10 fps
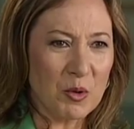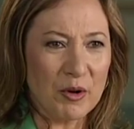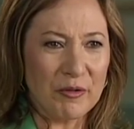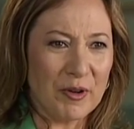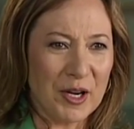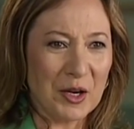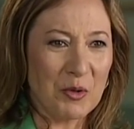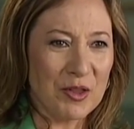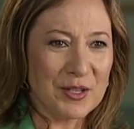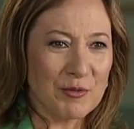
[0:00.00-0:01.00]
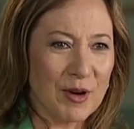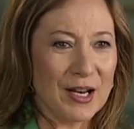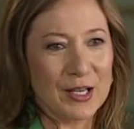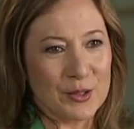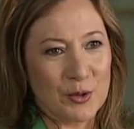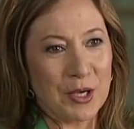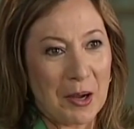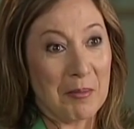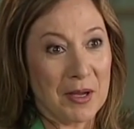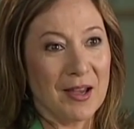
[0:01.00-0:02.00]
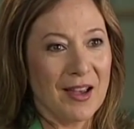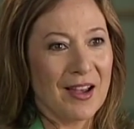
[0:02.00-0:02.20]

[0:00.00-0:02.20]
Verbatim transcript: who are fighting with Israelis who can be